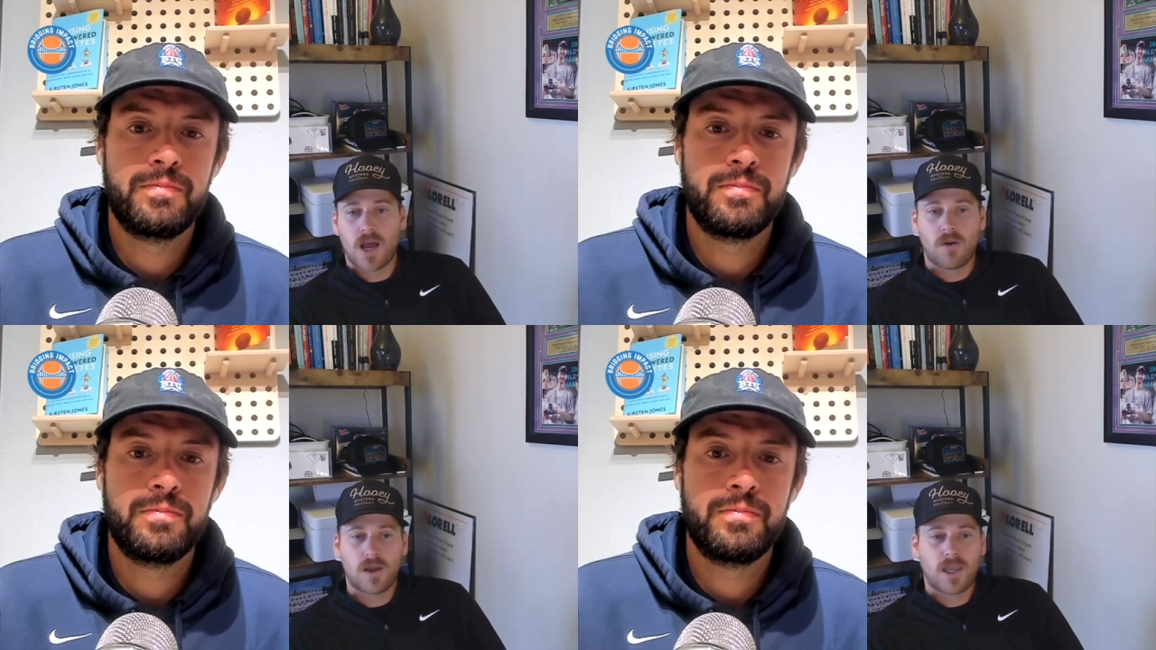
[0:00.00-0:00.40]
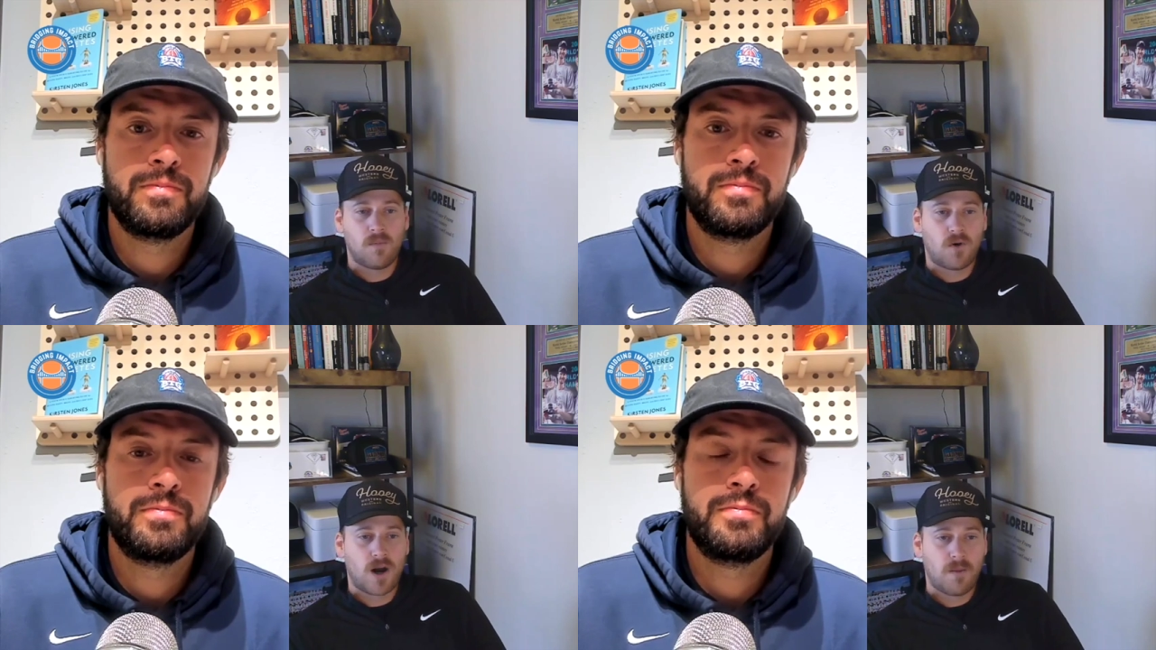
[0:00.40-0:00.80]
Speaker 1: How do I
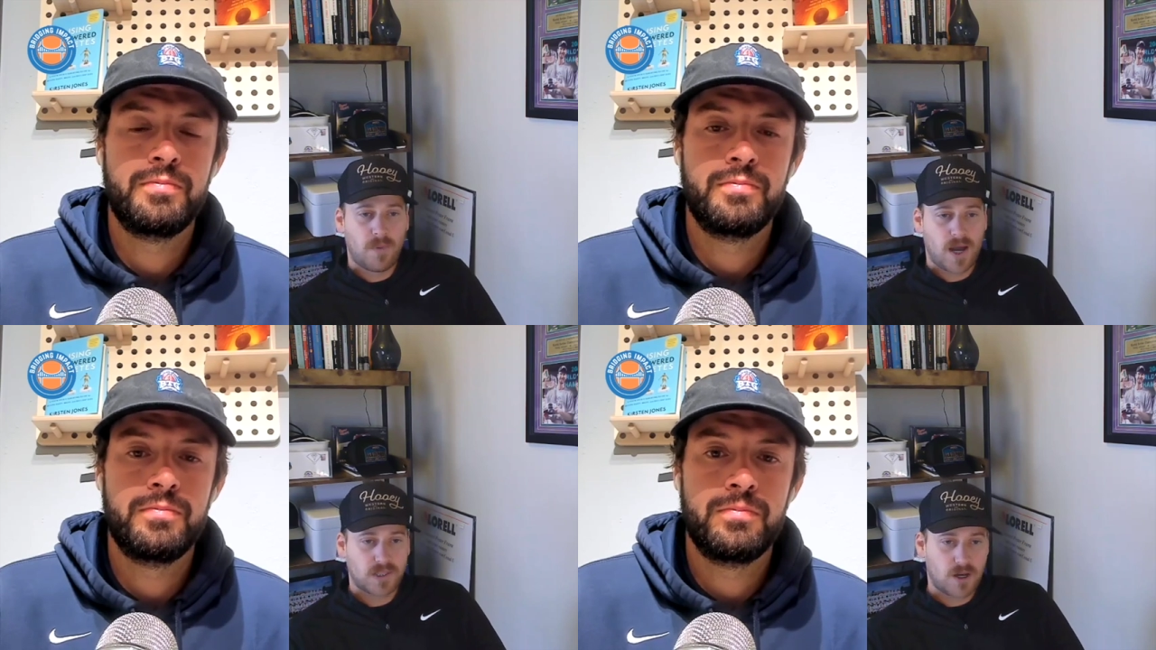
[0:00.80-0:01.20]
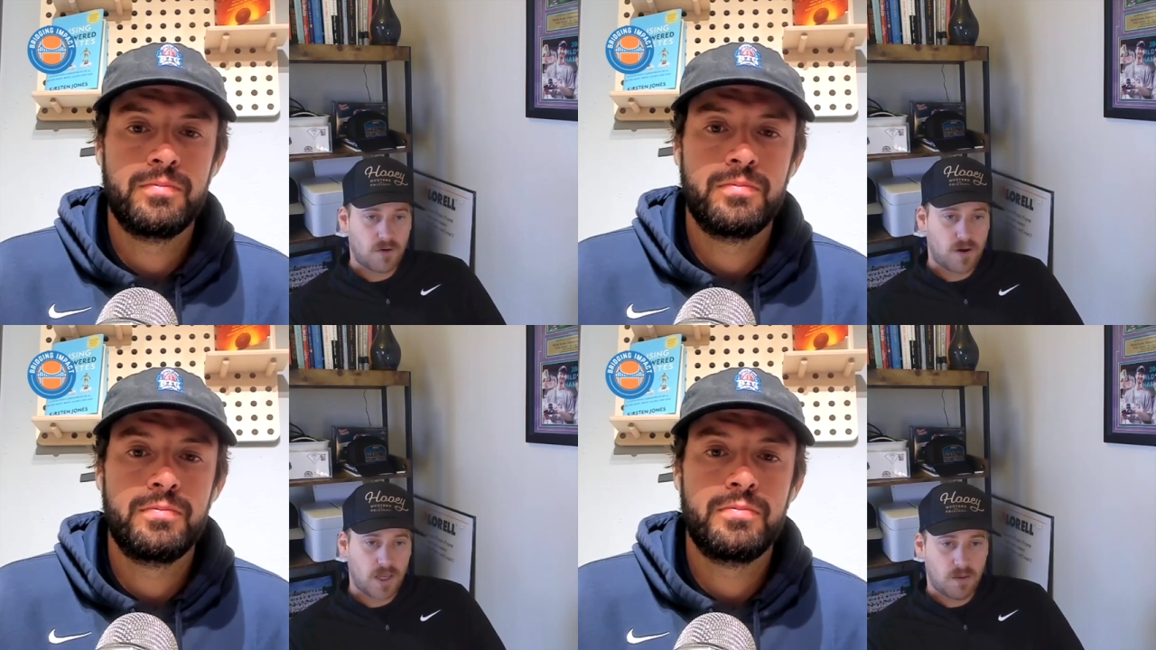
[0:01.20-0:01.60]
get more at-bats?
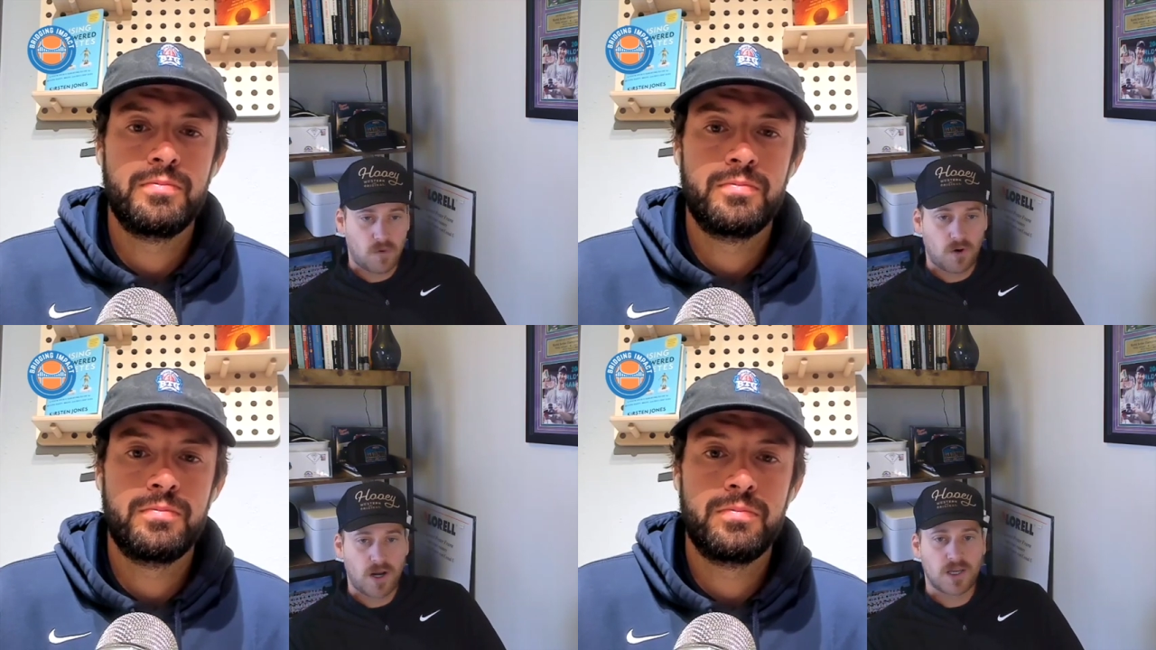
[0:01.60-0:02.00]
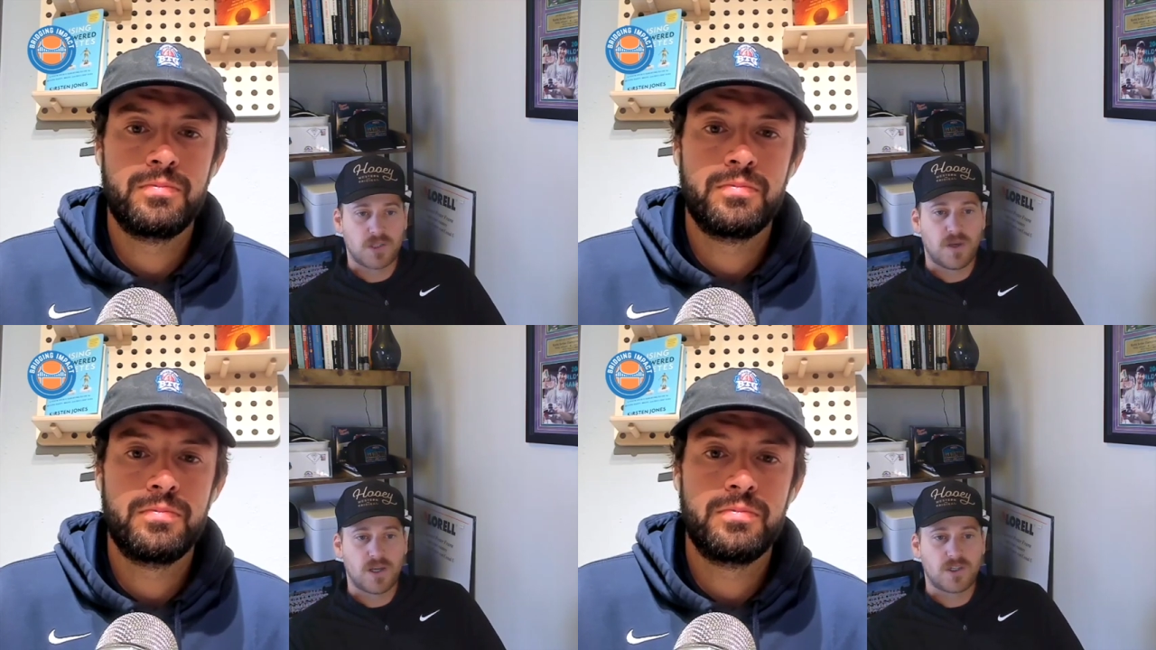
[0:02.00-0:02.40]
How do I get more
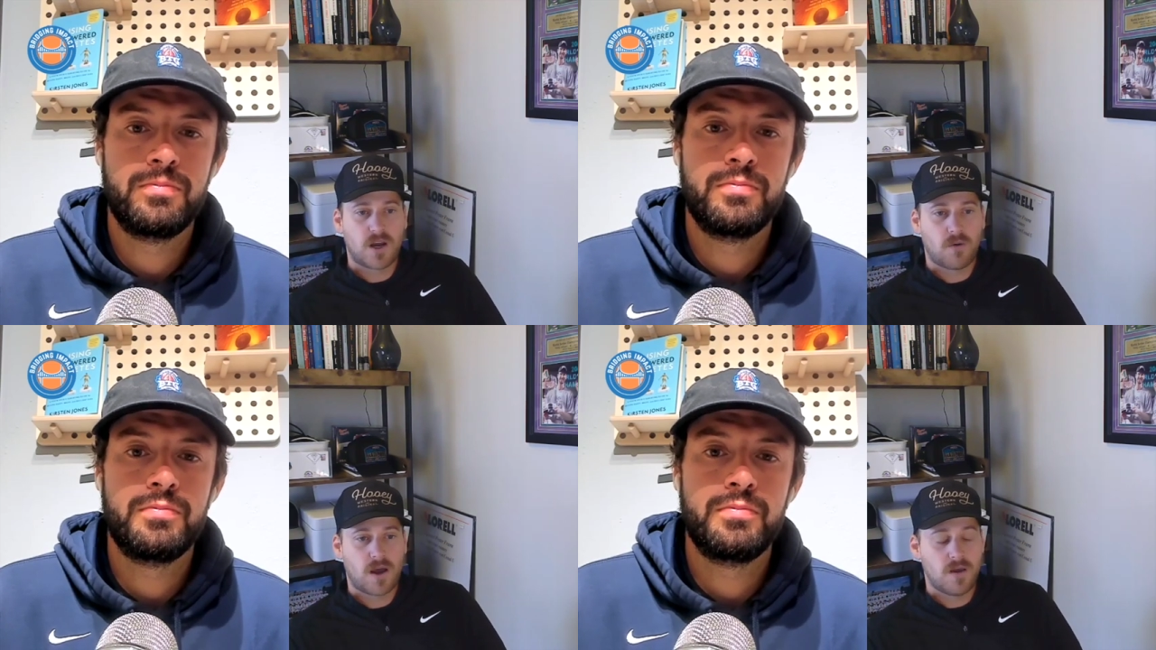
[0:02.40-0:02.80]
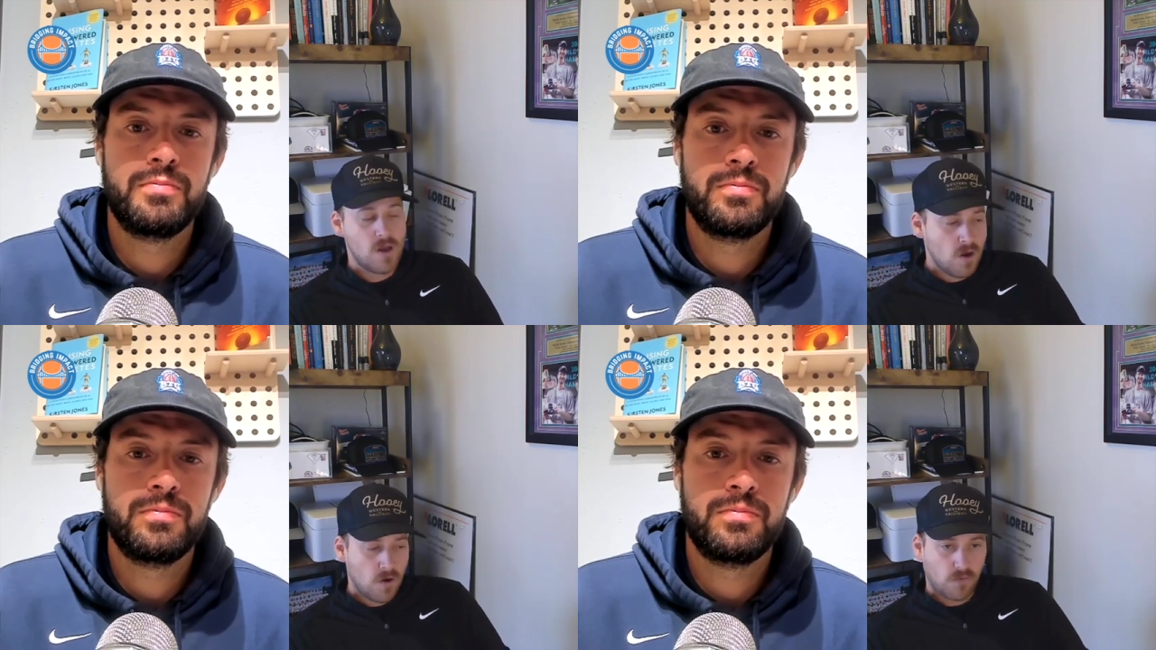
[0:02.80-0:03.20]
innings pitched? How do I
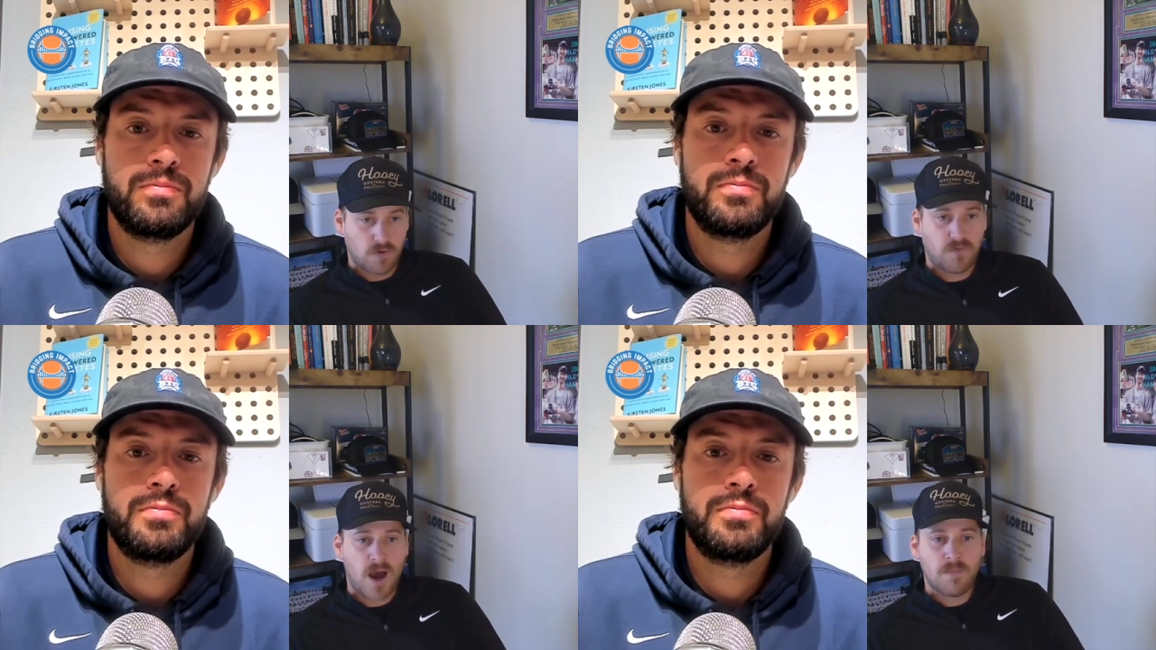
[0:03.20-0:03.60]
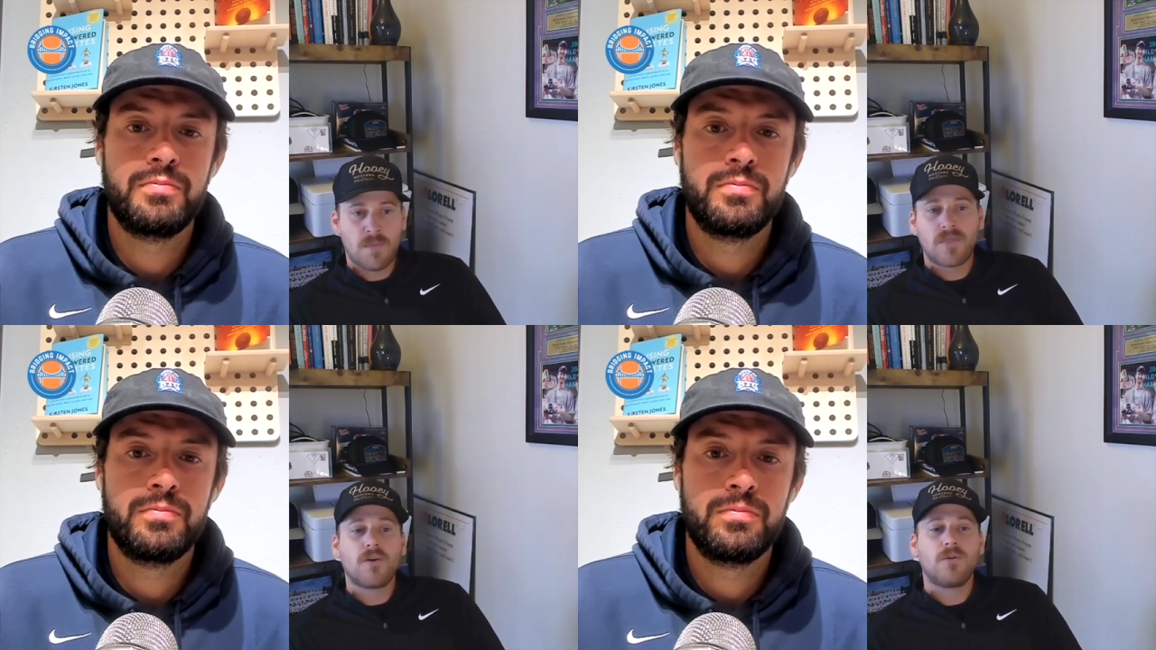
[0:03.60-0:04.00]
refine
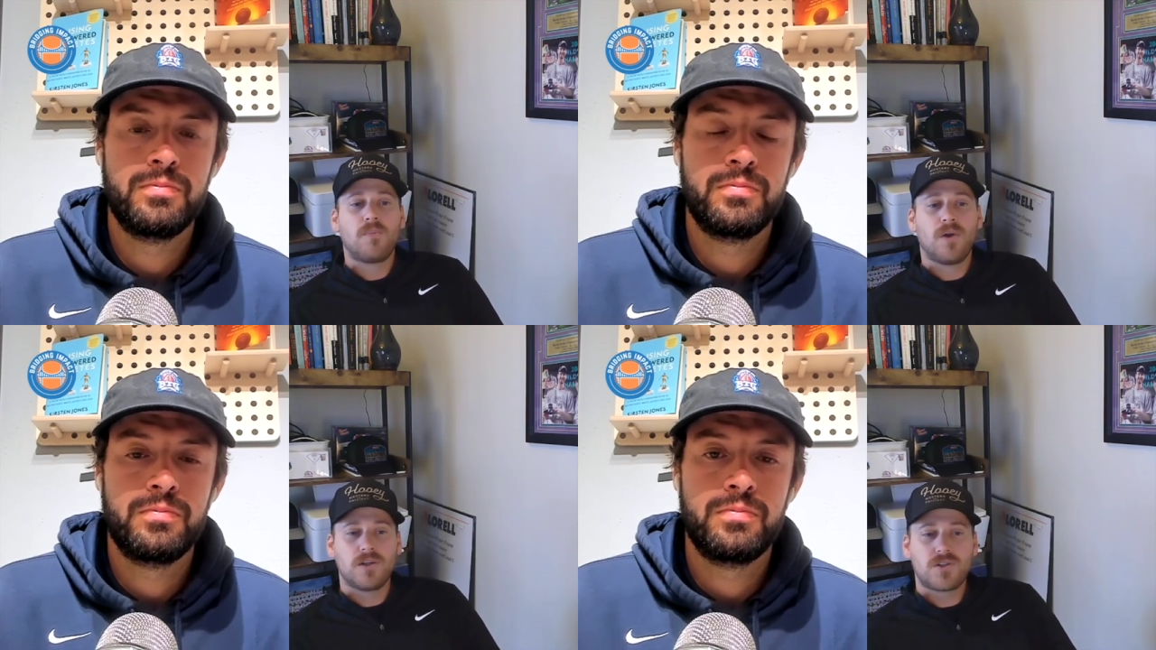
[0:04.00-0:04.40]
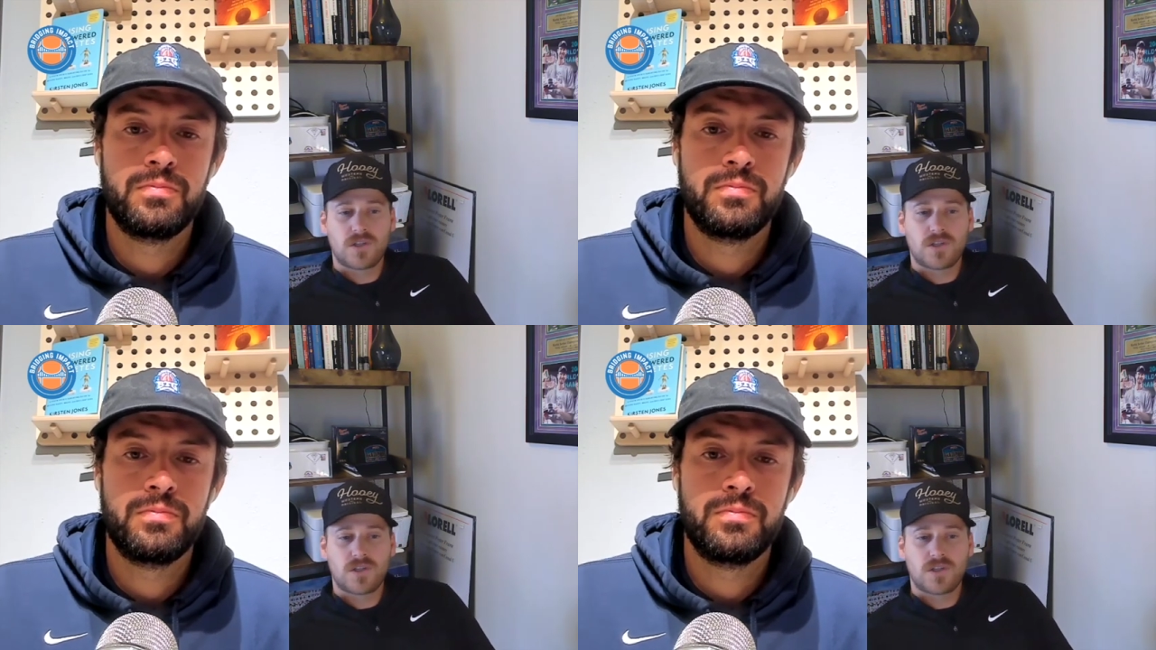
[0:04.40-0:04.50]
my third pitch?